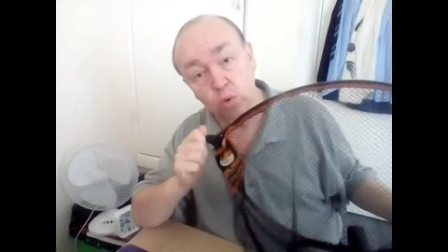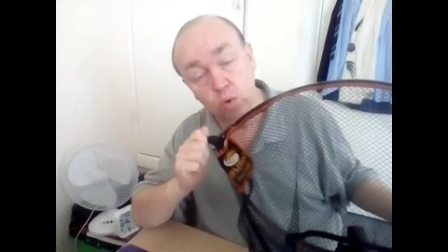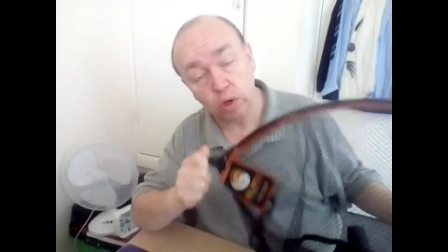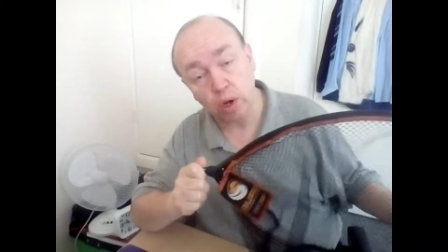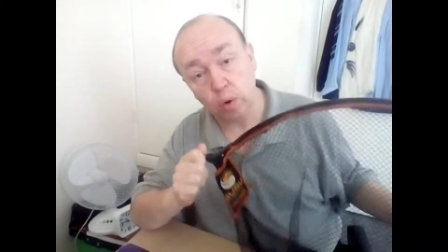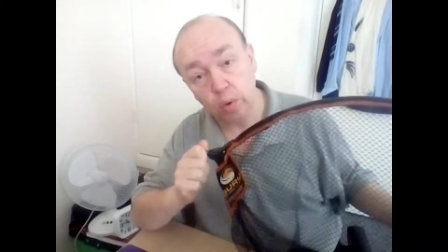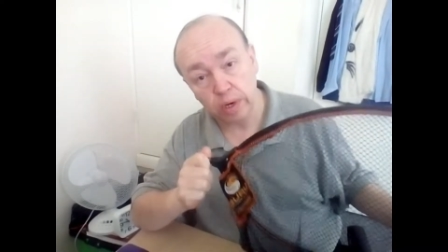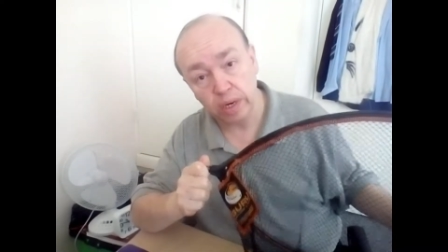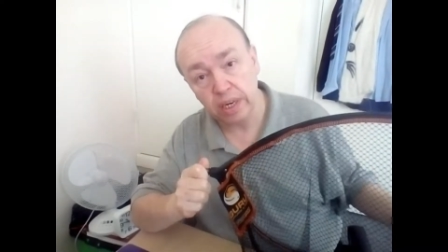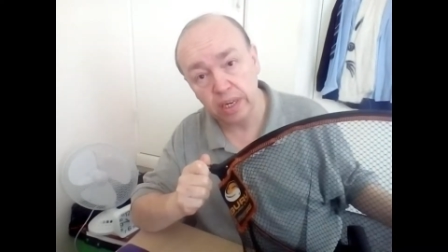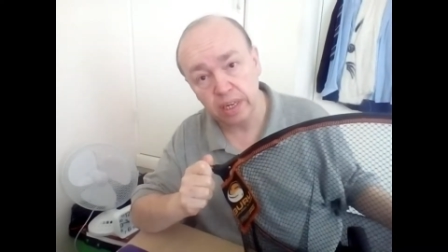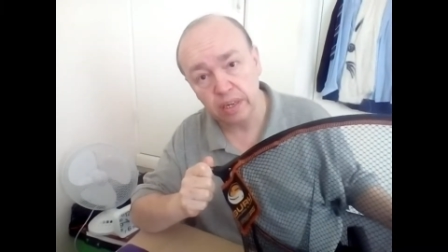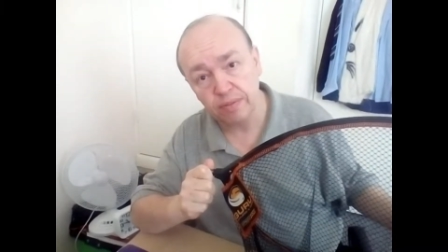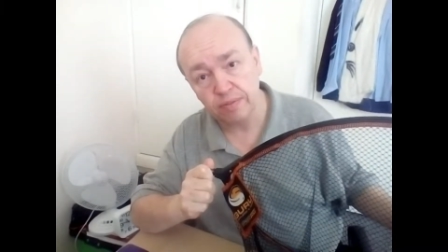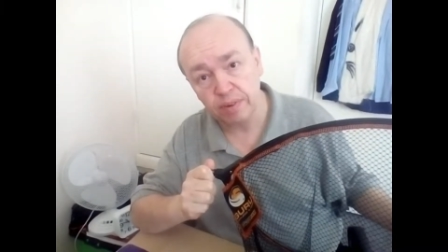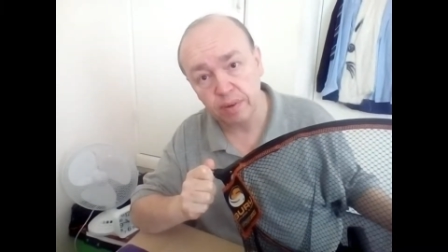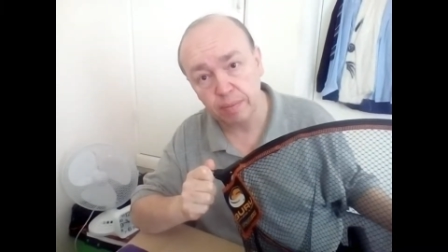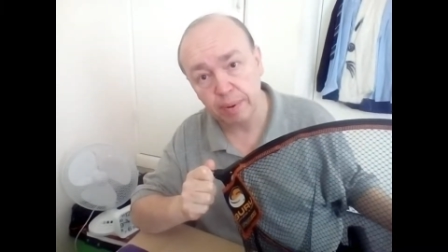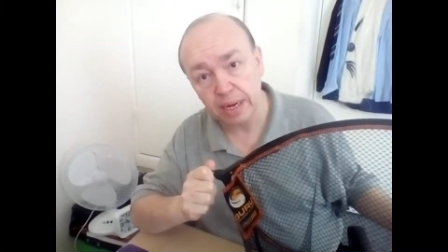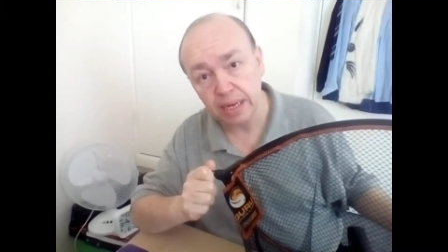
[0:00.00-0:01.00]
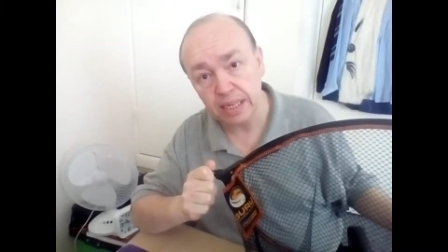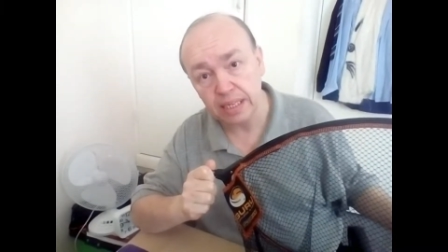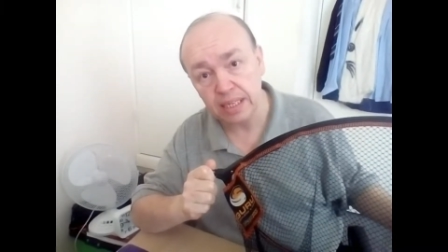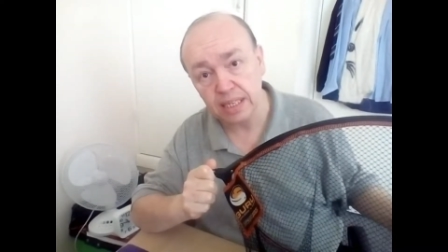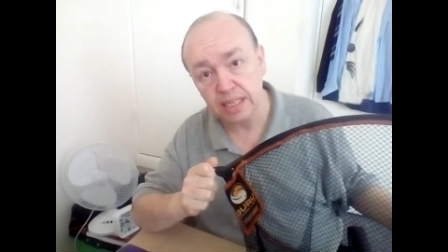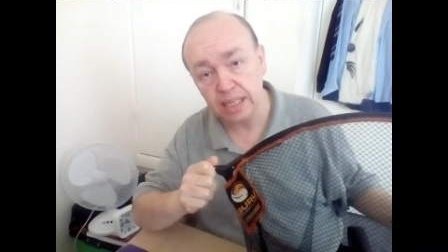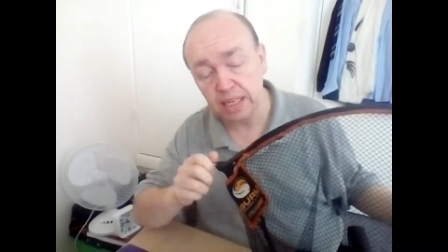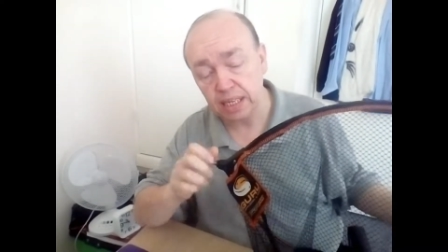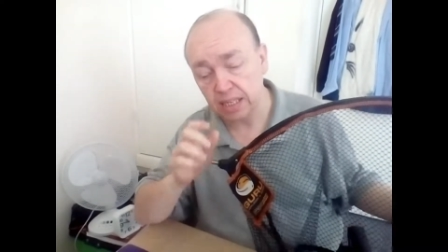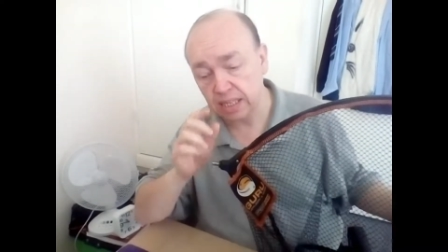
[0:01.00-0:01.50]
so it will go on any of your bank
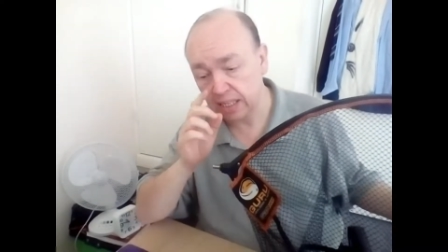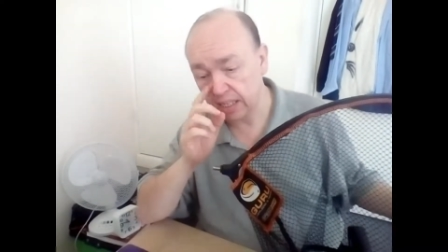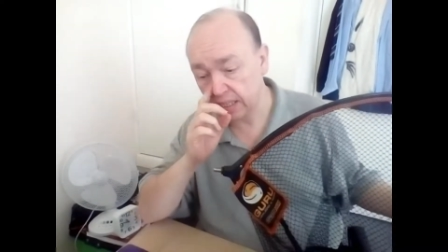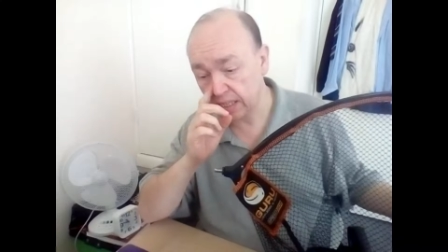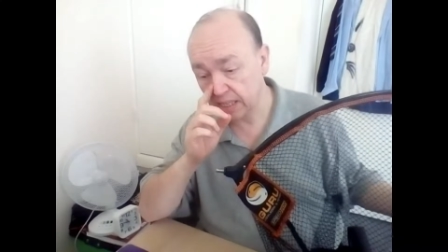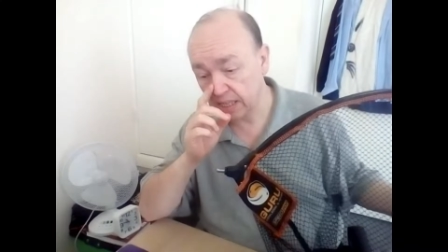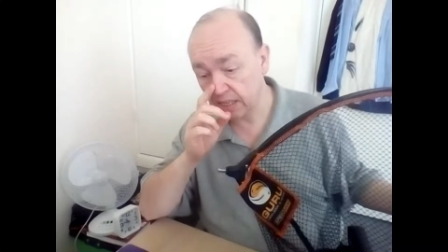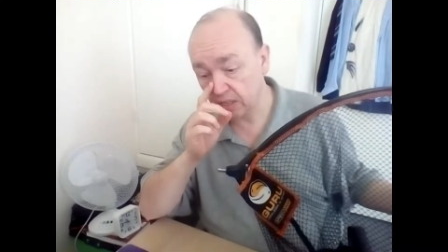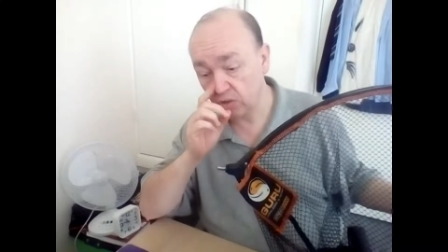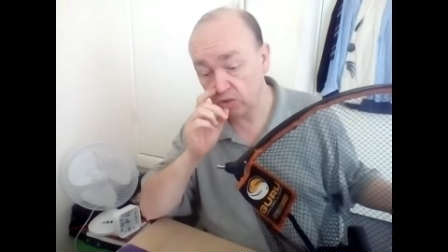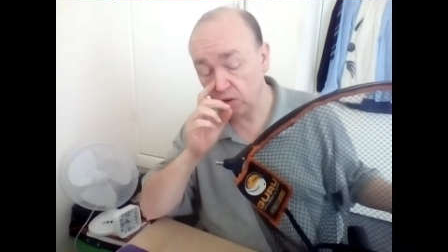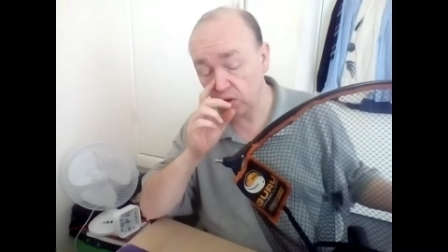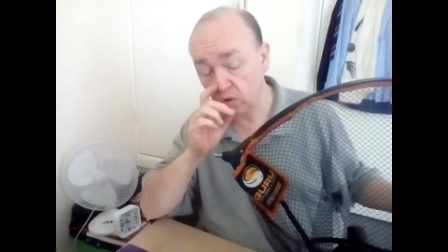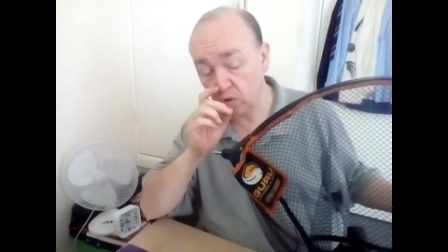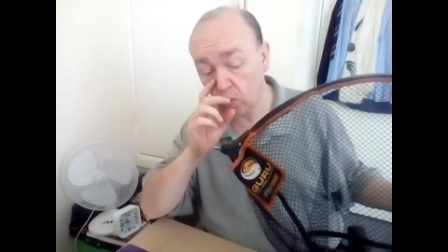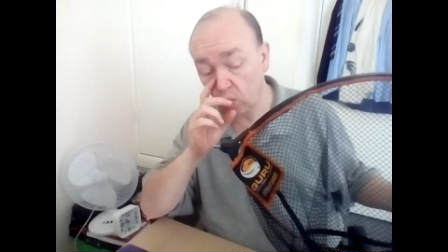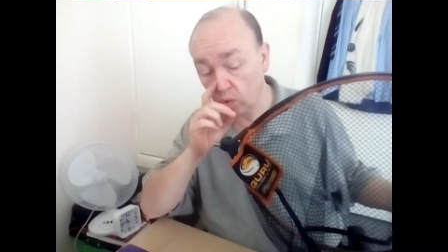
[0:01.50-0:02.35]
sticks, etc.,